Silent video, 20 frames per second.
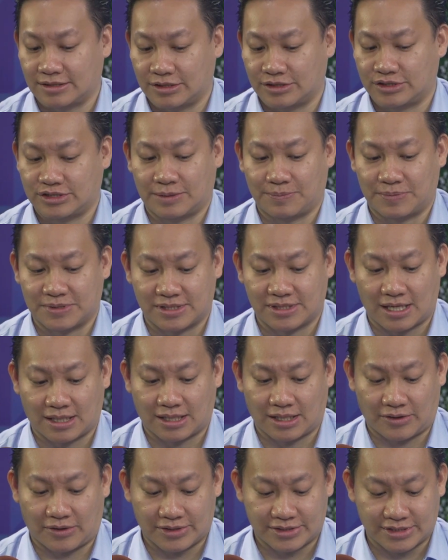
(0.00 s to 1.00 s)
ship is not
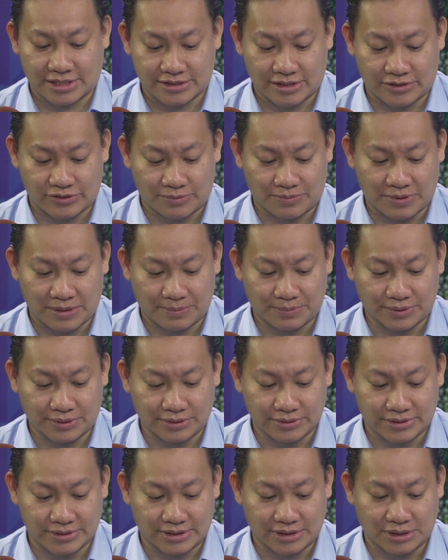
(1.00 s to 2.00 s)
carrying 600
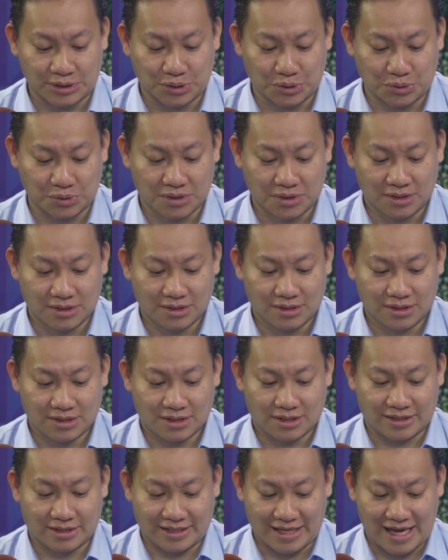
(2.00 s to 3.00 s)
people. So,
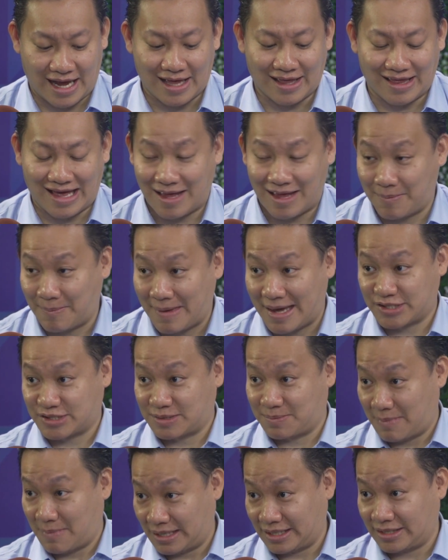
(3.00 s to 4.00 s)
yeah, I
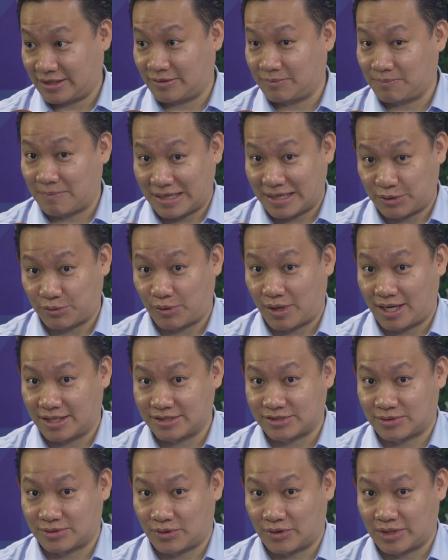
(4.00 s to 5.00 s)
imagine many rides
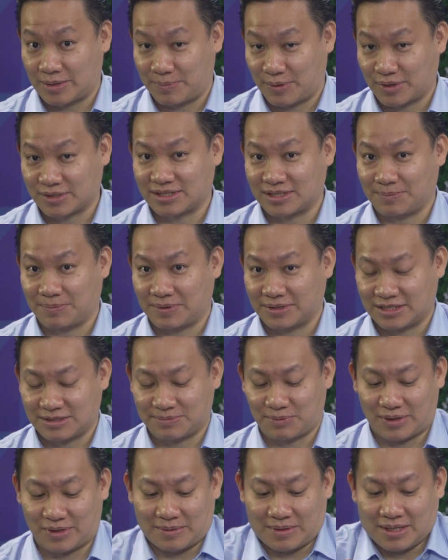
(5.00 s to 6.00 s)
are already booked up at this
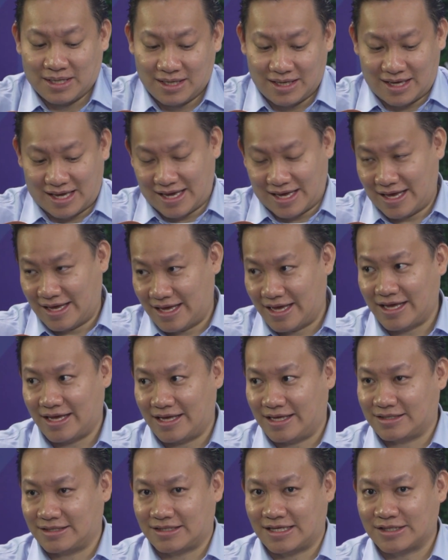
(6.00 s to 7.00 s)
point.
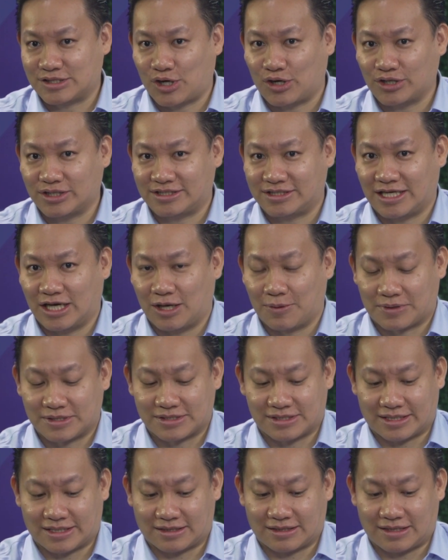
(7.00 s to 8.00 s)
It's hard to tell because
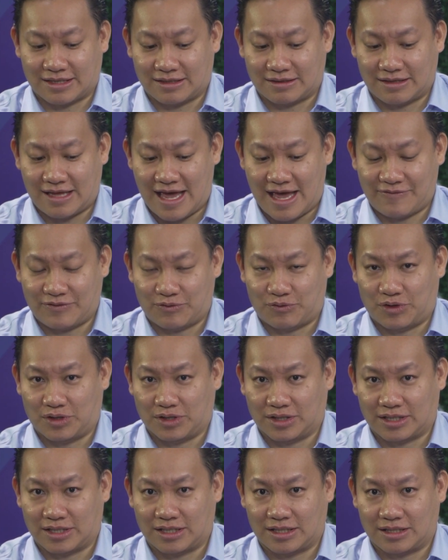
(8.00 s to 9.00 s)
they haven't
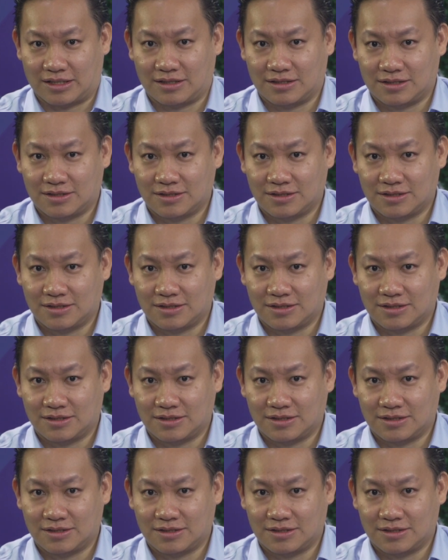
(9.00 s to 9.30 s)
really.